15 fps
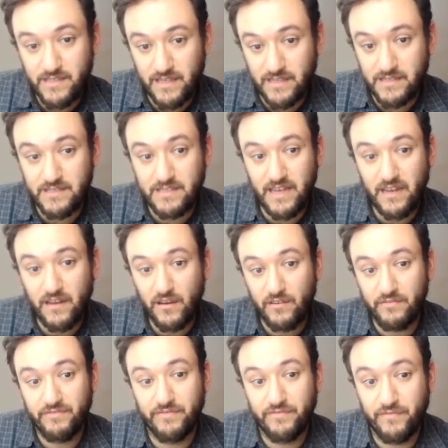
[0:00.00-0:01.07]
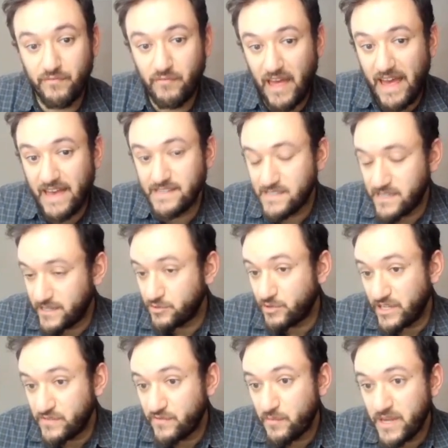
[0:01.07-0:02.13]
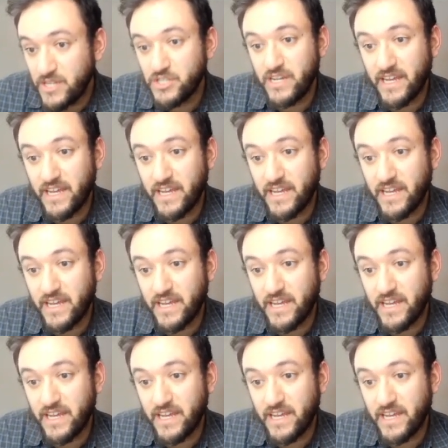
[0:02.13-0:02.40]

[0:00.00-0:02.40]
instead of as a transformation,